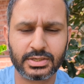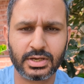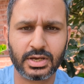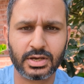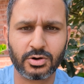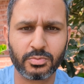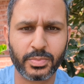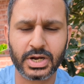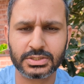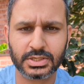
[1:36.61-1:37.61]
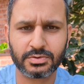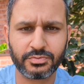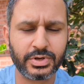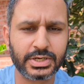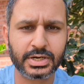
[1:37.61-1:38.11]
or part sun
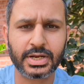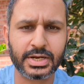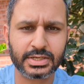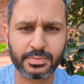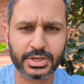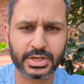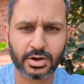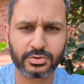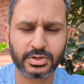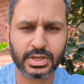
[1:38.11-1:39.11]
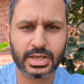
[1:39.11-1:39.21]
filtered light coming down,